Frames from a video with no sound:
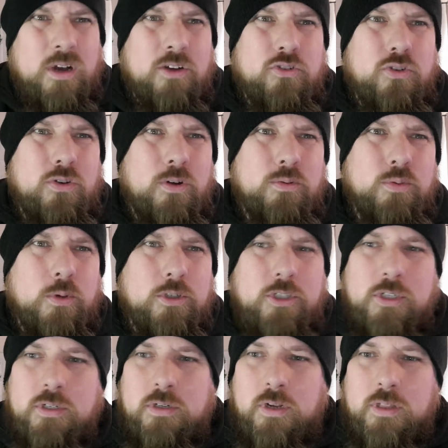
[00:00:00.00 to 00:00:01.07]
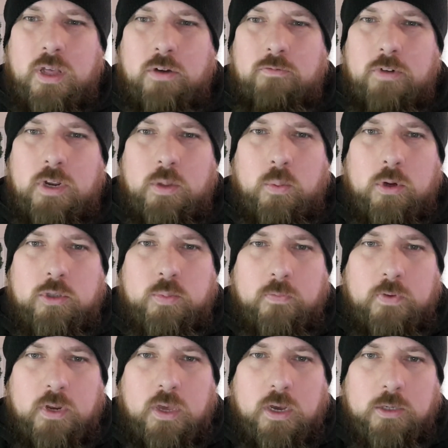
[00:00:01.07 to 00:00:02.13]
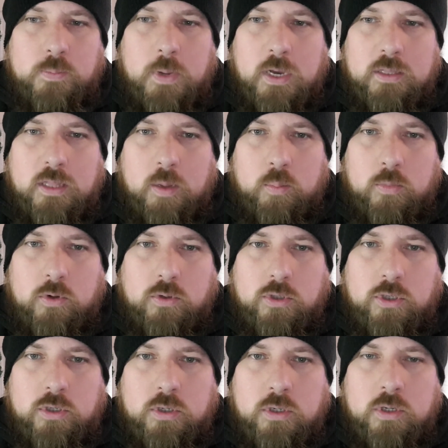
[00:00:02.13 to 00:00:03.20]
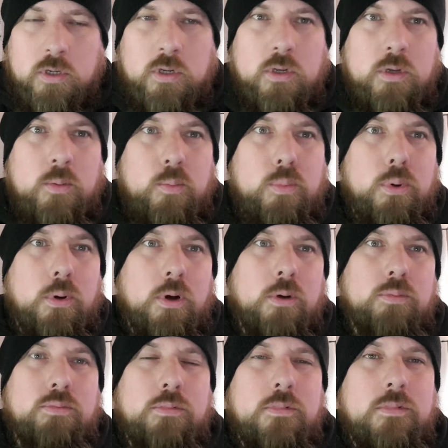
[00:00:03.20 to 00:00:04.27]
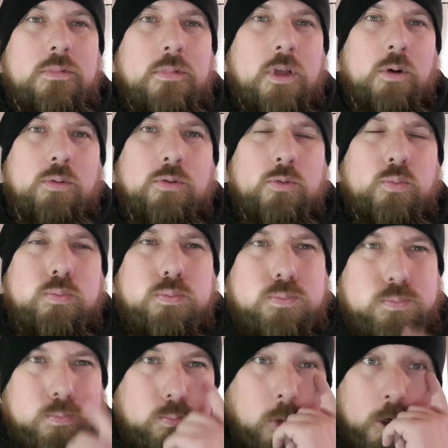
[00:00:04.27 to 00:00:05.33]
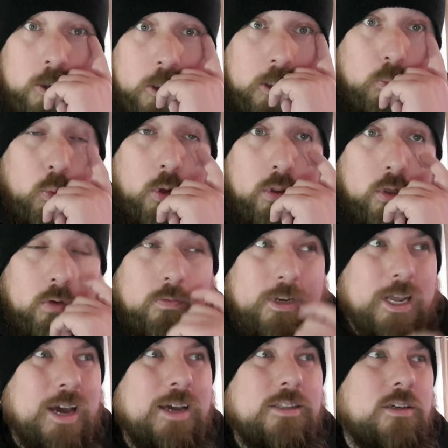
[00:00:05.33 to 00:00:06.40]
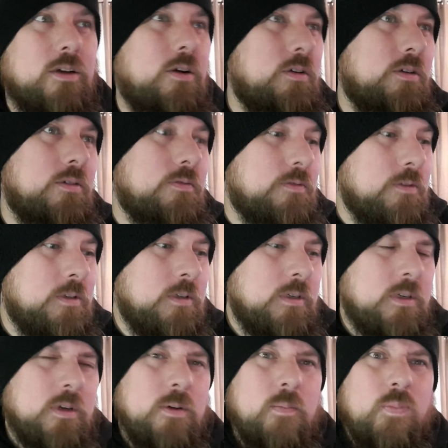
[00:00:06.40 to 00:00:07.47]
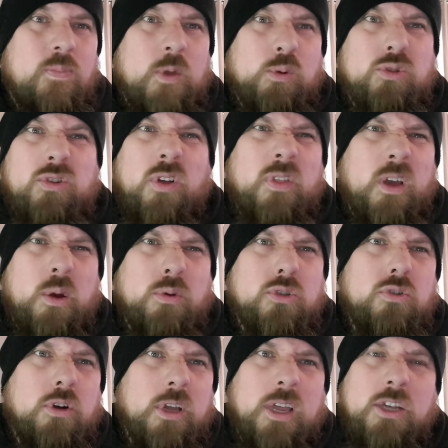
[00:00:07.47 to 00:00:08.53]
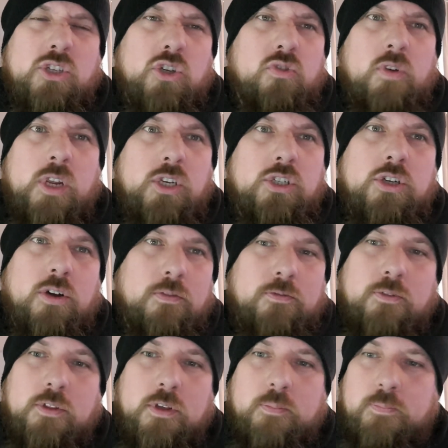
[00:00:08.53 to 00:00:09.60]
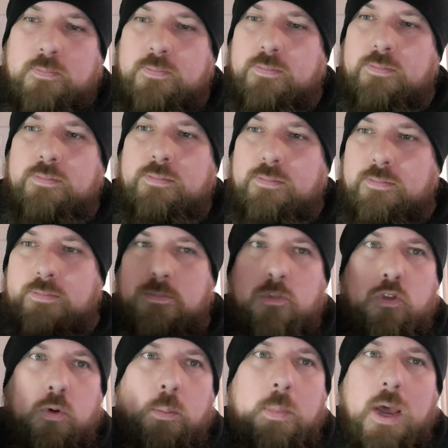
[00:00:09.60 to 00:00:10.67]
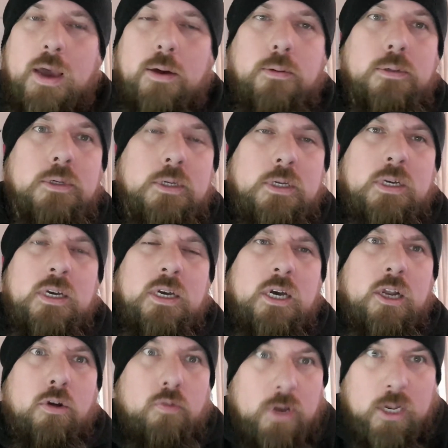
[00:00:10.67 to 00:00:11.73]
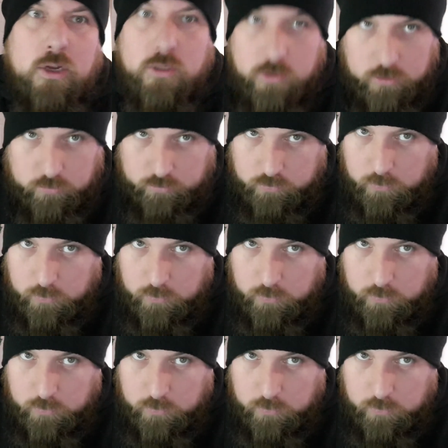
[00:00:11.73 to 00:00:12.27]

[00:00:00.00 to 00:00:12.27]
was watching, I don't really watch my videos back that much, but I was watching one the other day to kind of, I think I was trying to get a screenshot for the thumbnail, and I realised